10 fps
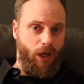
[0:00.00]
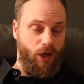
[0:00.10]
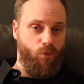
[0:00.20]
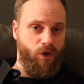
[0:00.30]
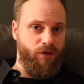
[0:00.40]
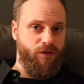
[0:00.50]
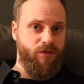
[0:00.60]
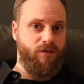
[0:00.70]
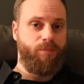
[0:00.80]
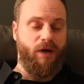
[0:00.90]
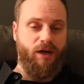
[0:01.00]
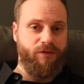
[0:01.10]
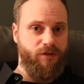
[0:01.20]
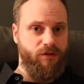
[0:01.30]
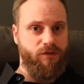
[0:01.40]
And when they
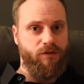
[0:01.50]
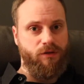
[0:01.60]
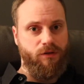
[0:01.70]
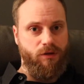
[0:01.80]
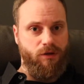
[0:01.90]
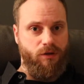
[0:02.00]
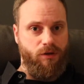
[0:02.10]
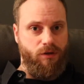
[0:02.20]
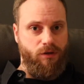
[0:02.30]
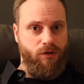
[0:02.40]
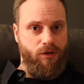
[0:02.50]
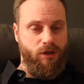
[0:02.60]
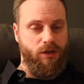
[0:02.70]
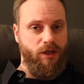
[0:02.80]
departed, it